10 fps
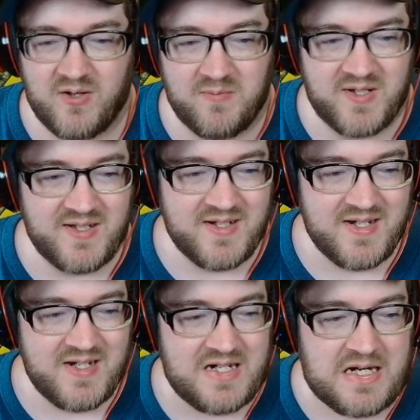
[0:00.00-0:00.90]
but
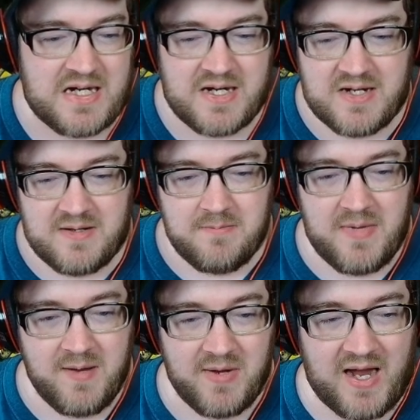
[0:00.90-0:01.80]

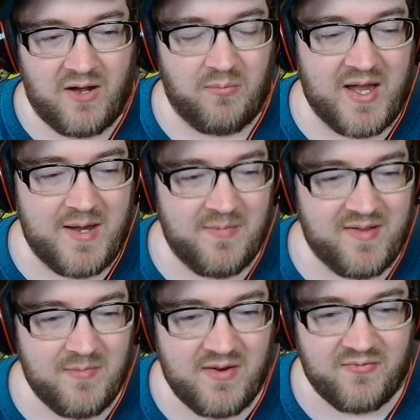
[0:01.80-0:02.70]
maybe I'll play them this
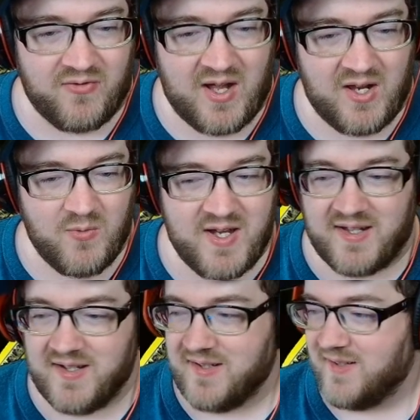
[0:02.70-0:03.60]
month for
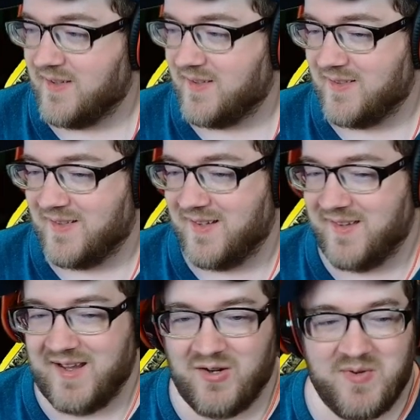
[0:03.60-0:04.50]
Halloween.
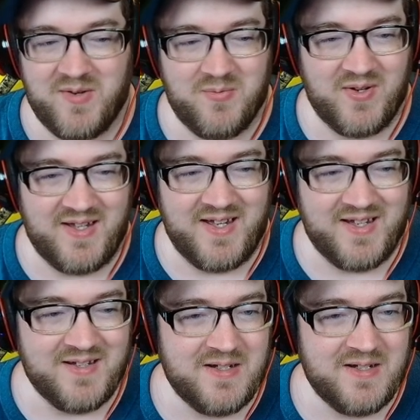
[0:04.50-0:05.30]
That'll be pretty neat.